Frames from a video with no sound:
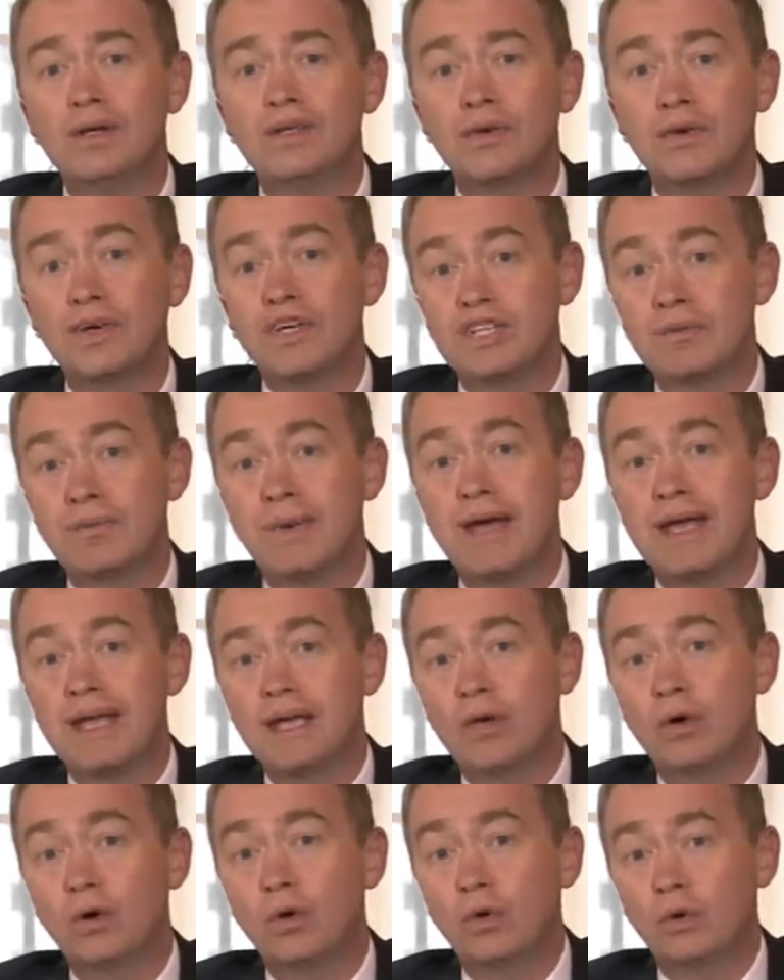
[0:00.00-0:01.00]
Theresa May
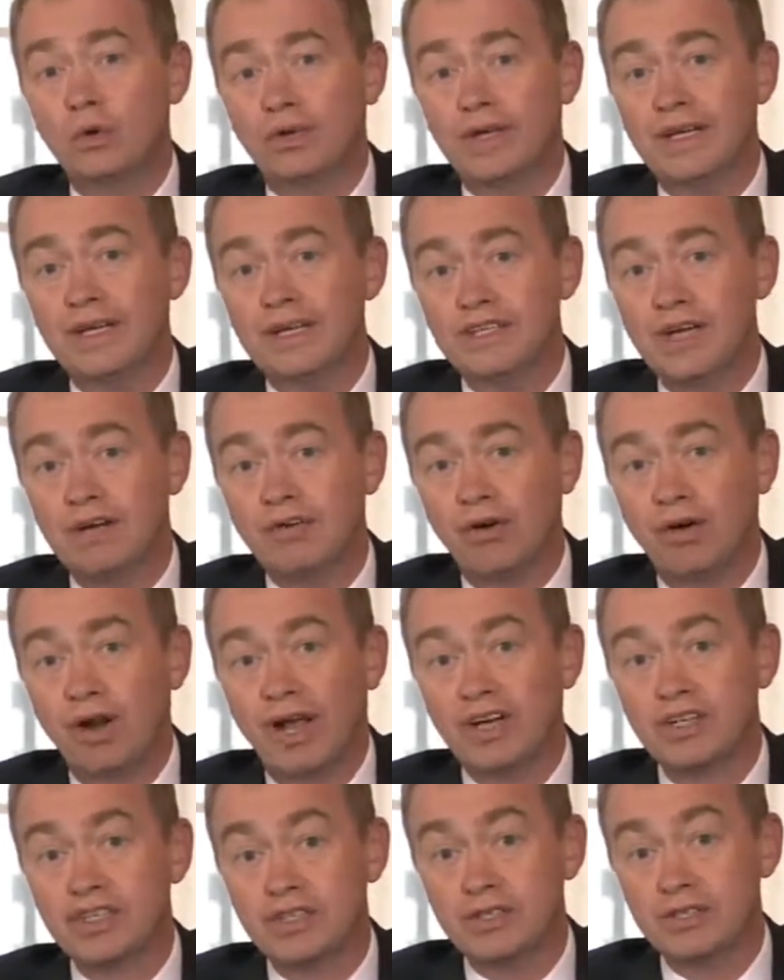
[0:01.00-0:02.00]
called the general
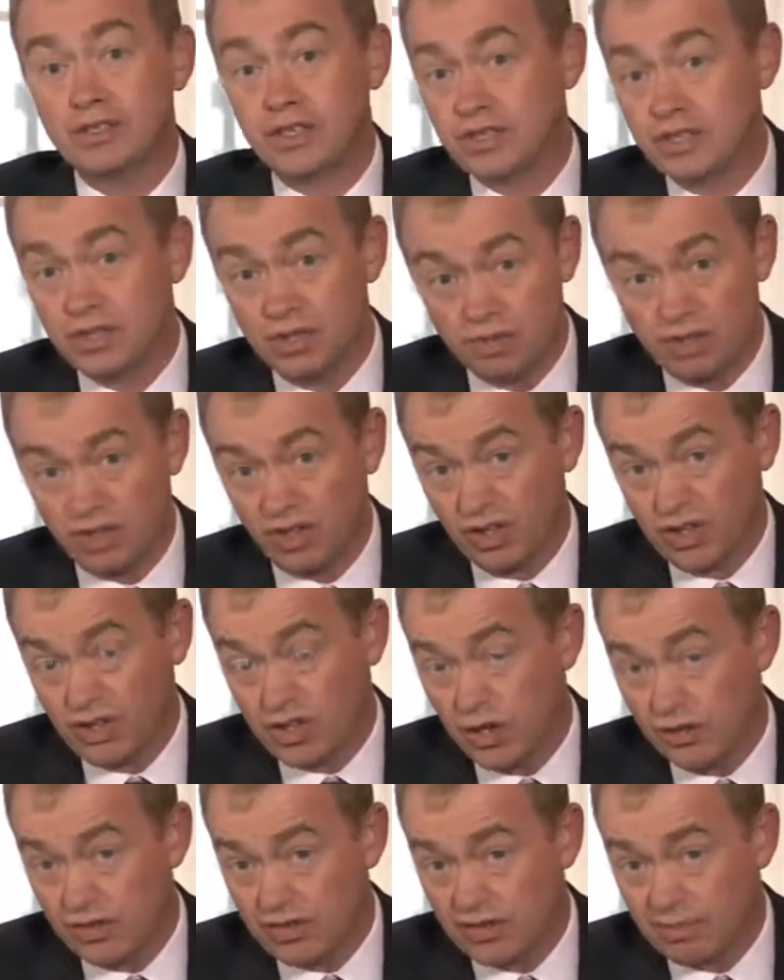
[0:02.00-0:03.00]
election to suit the
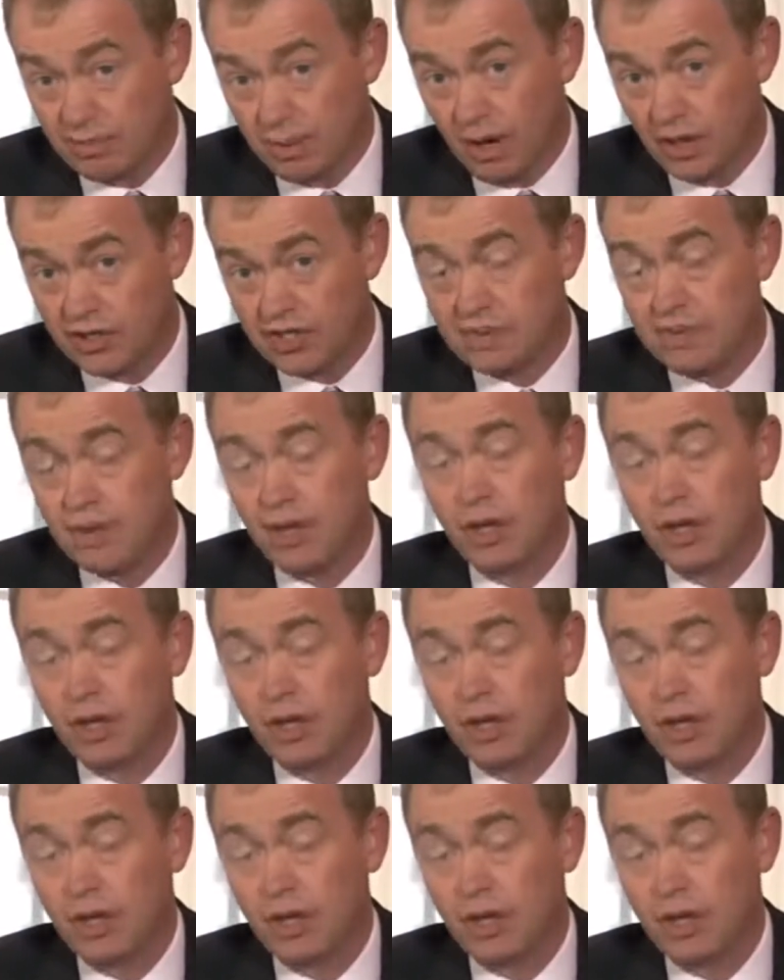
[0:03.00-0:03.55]
Conservative Party